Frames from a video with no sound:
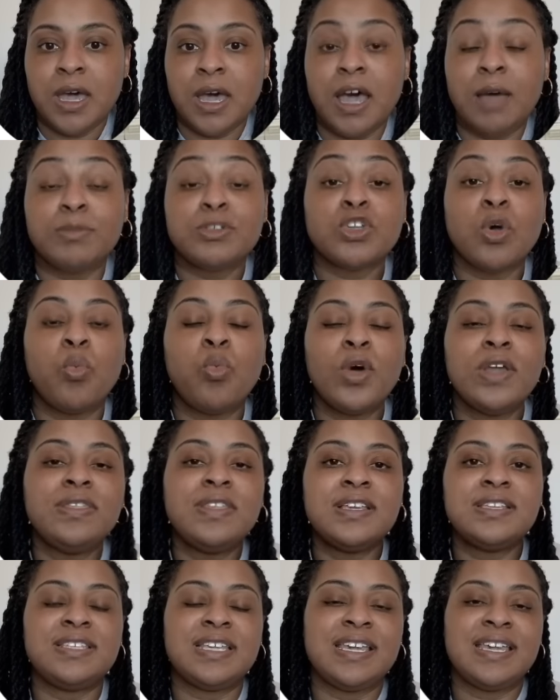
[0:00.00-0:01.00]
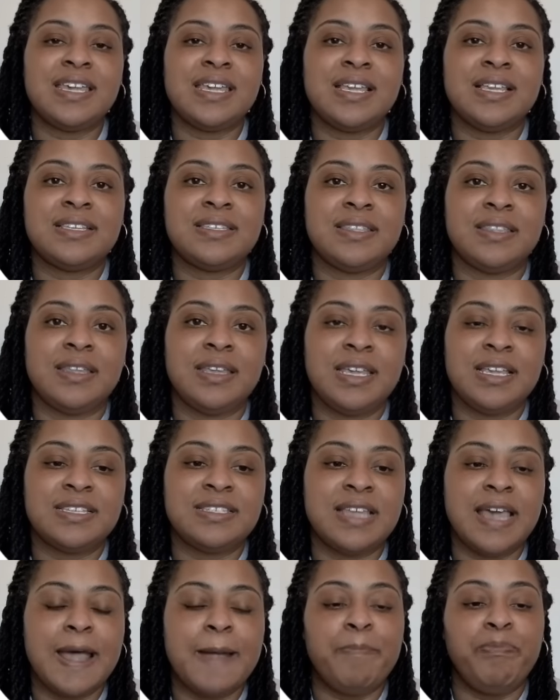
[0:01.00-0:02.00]
So what this is
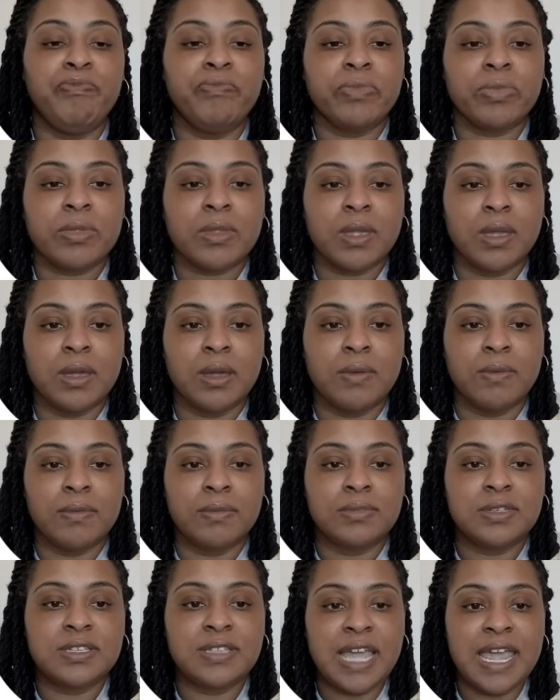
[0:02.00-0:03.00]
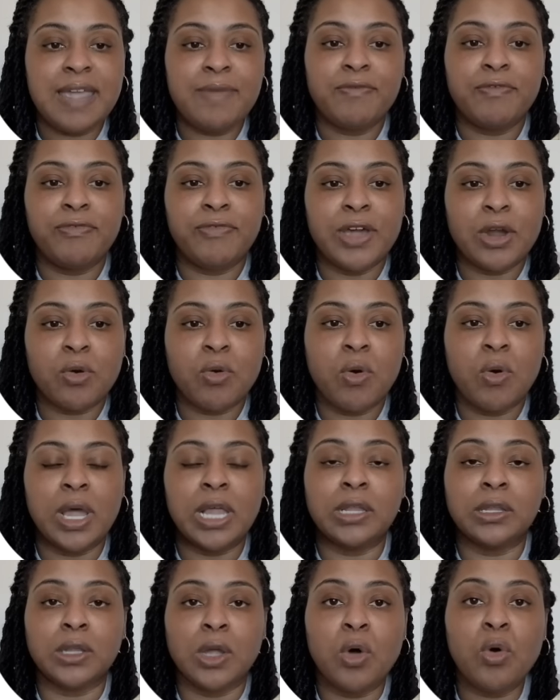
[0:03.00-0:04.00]
that state, federal,
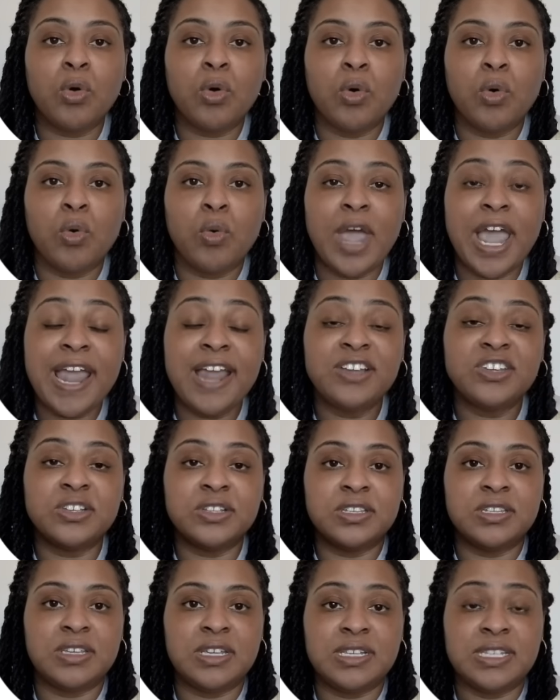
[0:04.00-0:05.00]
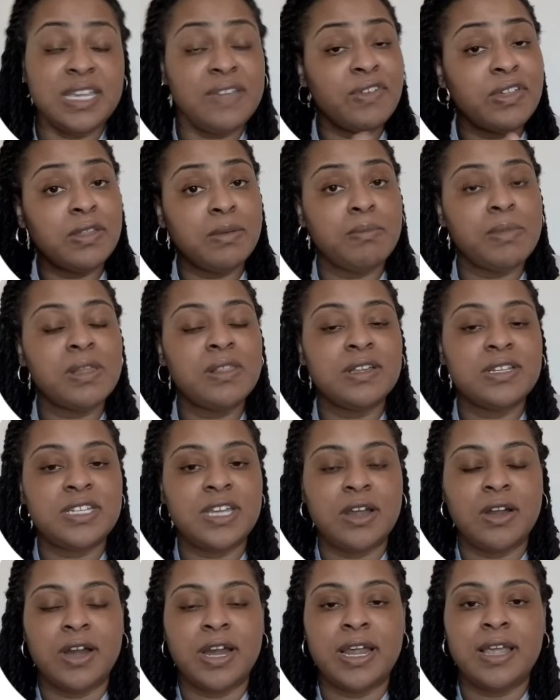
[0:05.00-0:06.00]
and local agencies, even the
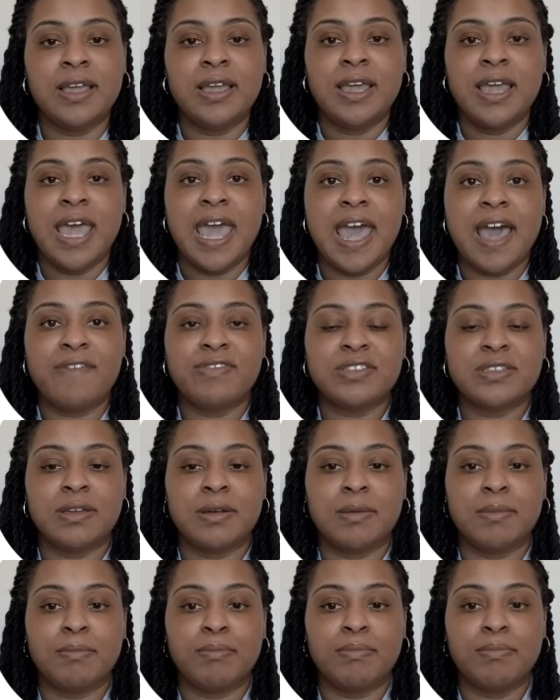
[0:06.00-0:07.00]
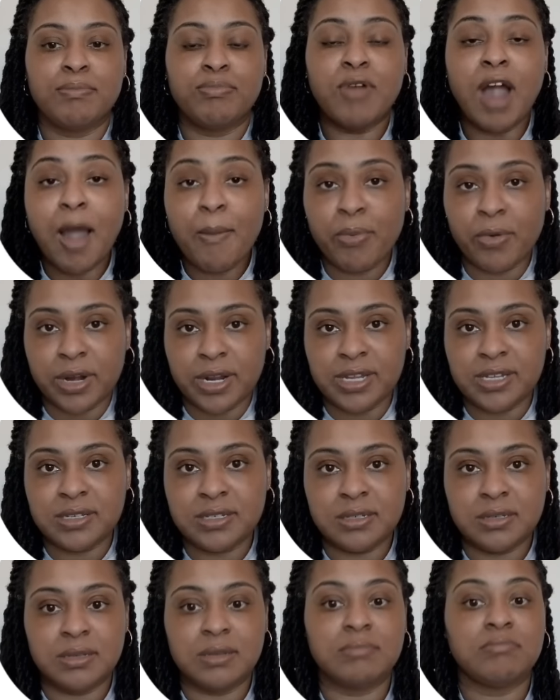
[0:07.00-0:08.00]
military, have some
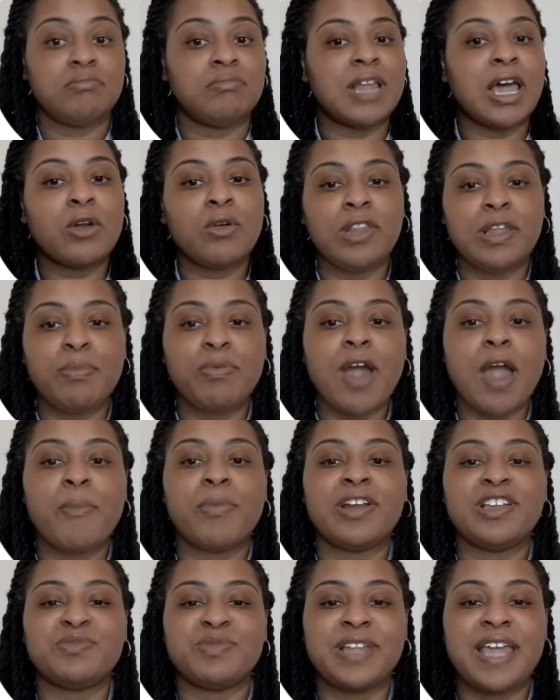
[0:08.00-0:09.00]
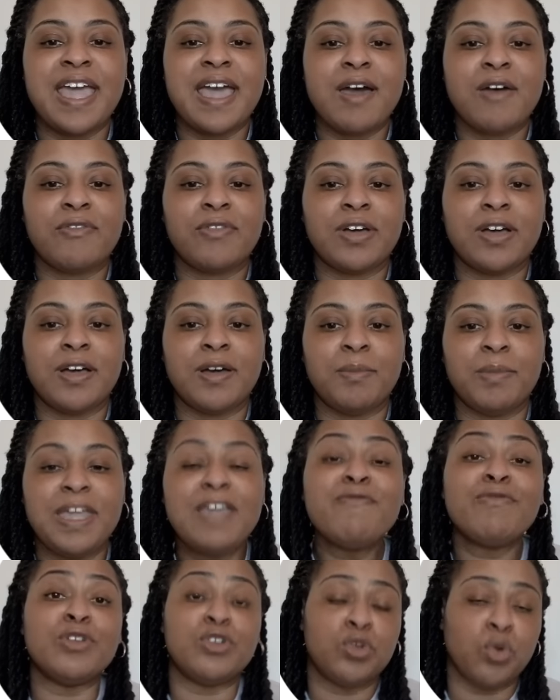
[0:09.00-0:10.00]
properties. Not only properties, but they have
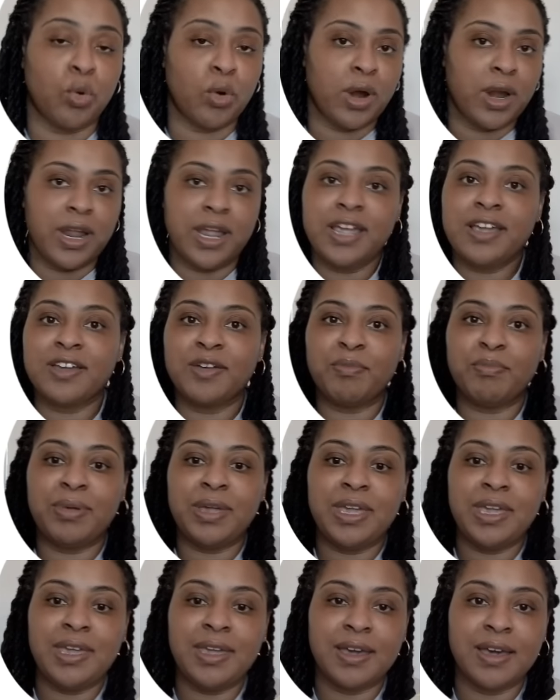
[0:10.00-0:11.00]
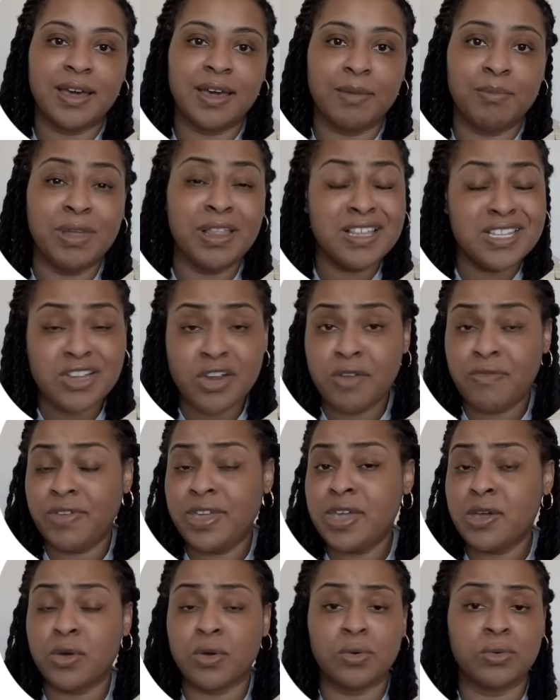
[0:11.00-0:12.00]
inventory. It could be military
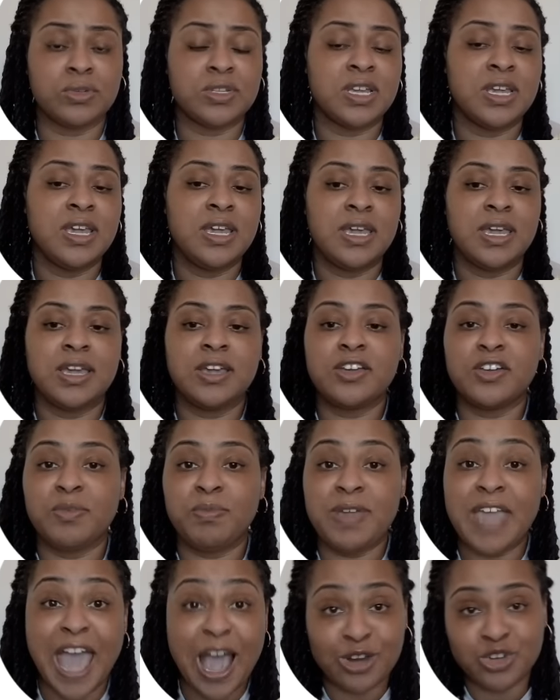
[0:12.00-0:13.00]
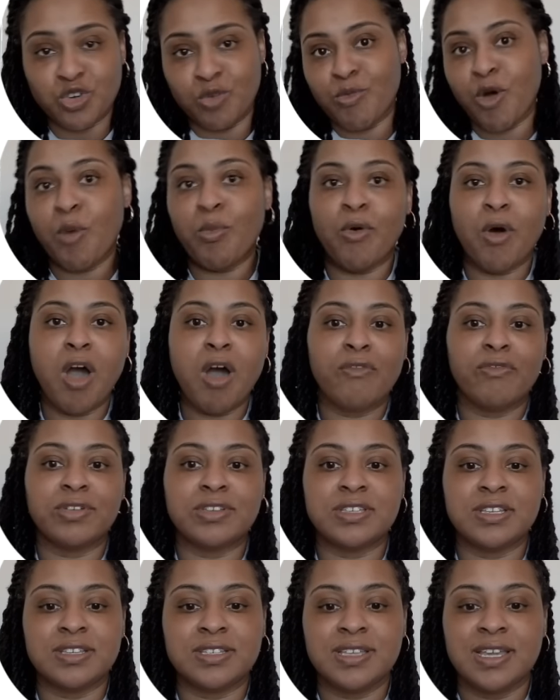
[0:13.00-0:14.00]
vehicles. It could be actual mobile
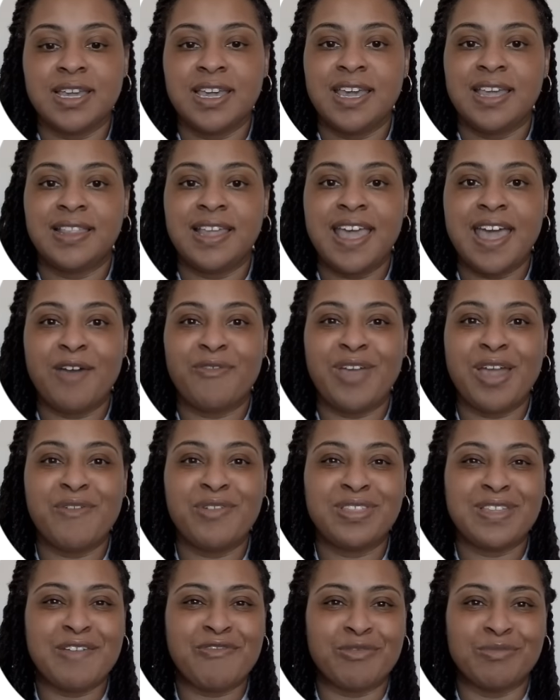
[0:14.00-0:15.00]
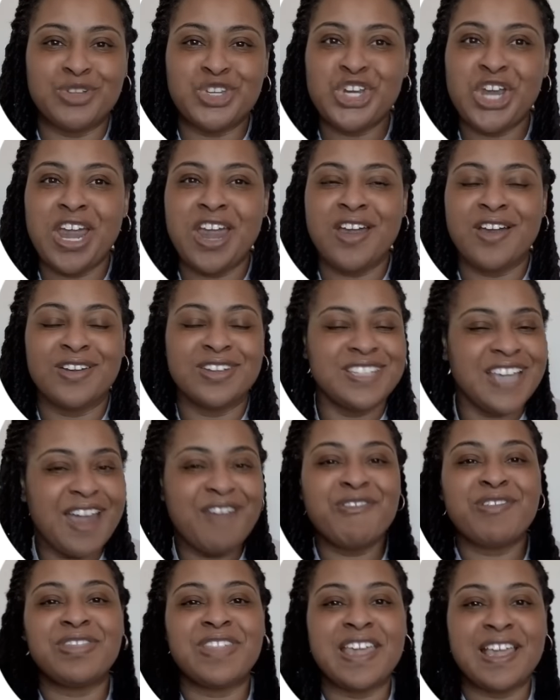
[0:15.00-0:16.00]
offices. They have everything from chairs,
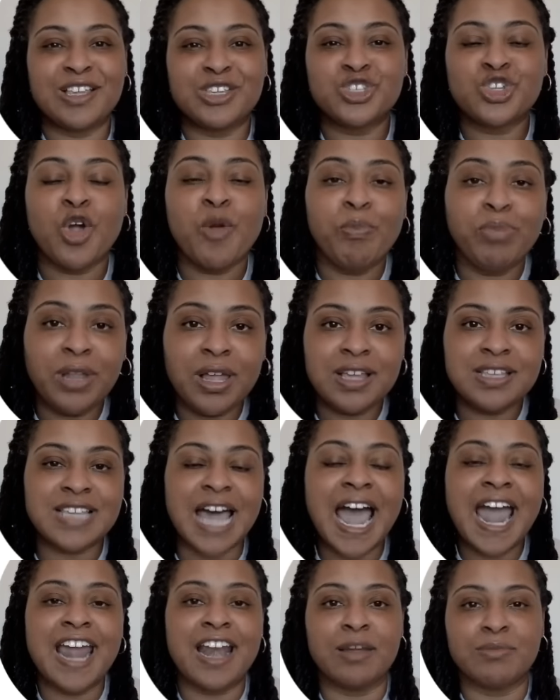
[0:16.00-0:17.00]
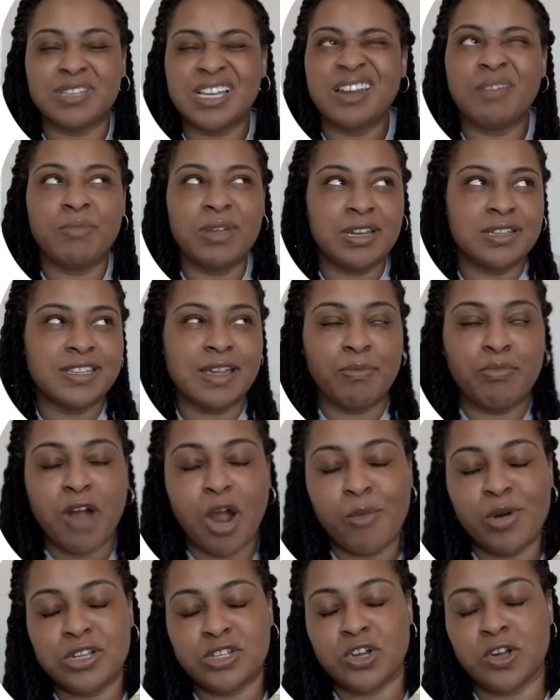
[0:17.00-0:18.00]
everything, surplus items. I didn't mean to say
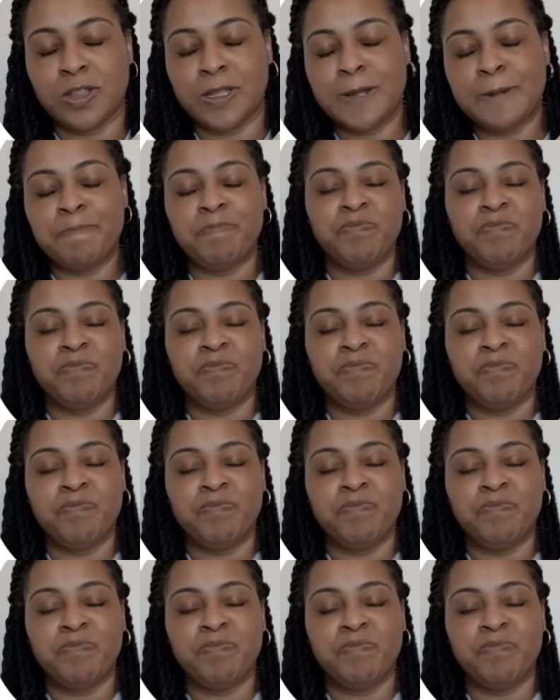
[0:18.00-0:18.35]
properties earlier.